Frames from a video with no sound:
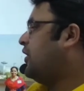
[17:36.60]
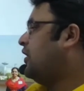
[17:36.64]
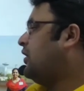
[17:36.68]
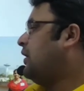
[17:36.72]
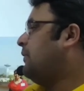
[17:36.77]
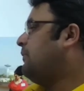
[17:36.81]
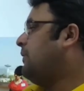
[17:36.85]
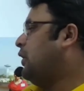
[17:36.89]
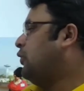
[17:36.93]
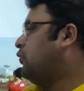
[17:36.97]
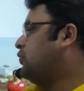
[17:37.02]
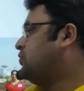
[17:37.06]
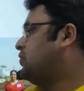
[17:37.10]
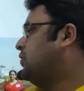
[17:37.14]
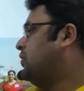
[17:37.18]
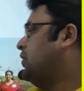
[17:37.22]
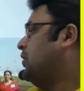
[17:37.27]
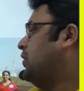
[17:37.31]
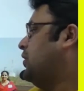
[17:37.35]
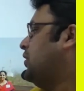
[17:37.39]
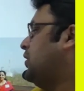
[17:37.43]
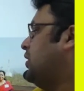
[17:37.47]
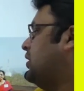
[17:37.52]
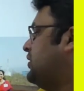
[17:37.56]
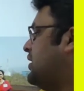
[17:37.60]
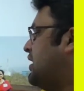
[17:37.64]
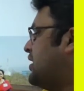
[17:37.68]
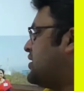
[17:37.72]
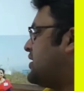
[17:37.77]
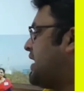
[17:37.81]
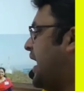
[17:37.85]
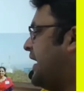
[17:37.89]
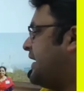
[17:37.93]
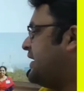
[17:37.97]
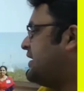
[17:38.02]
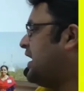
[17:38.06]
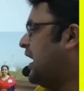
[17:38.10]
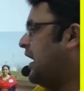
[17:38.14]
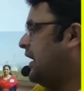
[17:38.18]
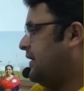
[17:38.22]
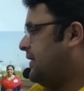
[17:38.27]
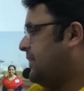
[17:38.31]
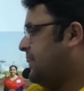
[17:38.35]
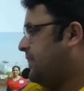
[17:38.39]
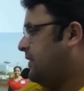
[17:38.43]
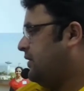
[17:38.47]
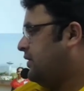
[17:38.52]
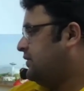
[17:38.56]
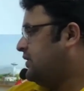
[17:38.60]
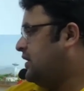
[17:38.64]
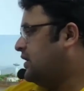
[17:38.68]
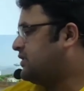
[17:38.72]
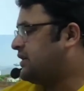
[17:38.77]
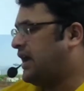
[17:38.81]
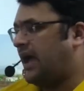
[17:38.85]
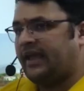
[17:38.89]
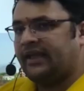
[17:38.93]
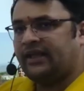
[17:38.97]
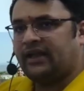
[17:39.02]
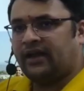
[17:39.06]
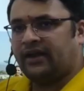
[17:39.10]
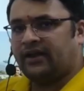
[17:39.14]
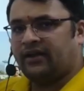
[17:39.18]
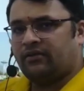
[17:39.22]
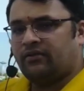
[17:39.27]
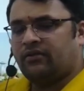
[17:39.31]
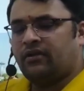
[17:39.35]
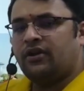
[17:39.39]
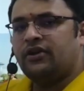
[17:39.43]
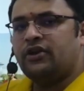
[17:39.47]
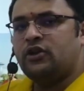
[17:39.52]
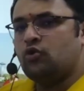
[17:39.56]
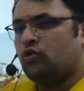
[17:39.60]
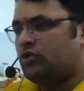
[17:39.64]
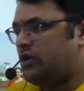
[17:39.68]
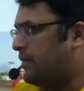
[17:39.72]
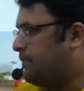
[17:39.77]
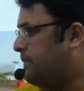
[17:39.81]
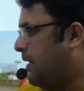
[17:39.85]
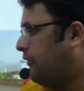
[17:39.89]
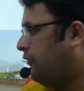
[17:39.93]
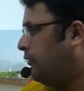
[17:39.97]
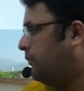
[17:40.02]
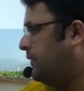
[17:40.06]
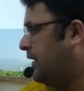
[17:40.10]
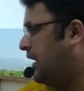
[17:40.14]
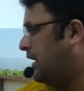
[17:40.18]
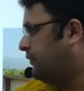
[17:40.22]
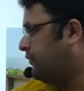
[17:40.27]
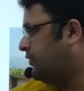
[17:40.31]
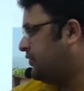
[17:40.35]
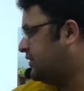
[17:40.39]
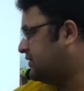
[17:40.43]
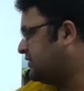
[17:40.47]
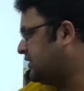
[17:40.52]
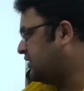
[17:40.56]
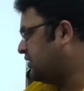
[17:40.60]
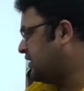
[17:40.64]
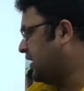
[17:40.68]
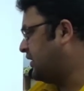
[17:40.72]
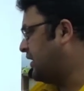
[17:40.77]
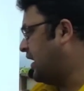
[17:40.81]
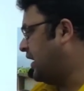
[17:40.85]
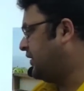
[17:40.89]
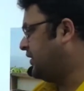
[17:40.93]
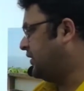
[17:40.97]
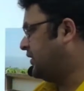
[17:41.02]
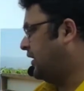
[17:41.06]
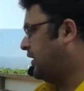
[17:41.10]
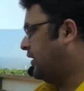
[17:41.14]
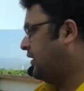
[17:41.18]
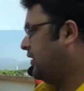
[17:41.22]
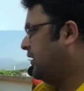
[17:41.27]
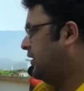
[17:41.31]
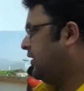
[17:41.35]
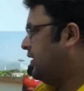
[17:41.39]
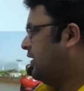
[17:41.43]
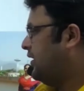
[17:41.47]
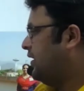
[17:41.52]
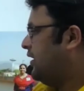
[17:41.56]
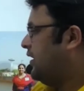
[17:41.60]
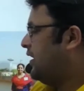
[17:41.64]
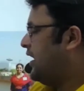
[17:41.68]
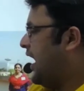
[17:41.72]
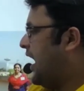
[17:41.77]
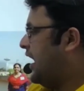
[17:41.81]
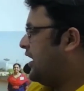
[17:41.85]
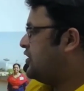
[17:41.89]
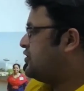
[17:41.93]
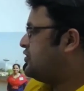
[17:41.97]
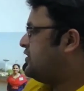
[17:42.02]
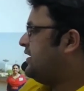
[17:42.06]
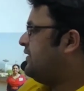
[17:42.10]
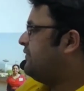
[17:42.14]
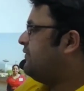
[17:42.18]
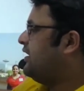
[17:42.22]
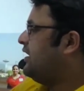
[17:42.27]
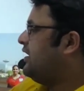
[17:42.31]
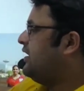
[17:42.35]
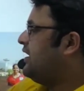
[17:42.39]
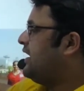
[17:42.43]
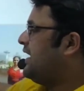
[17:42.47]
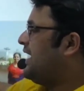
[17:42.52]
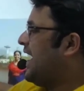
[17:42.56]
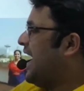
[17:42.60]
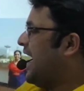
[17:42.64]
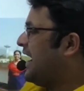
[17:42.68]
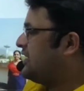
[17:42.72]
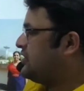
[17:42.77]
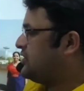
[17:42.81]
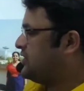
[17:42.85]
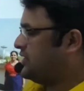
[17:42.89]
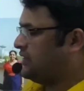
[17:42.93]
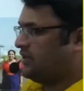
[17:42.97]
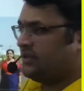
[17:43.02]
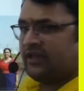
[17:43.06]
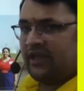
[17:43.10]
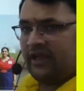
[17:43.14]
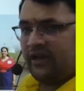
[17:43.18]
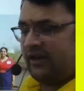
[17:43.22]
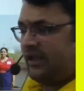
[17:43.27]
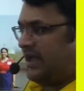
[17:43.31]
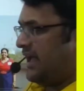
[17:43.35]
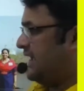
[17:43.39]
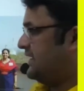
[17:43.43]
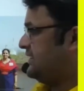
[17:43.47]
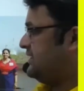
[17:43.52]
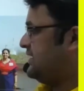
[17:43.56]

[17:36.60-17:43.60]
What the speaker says: about the Kaiga nuclear power plant, which is in Karnataka. And she will act there as the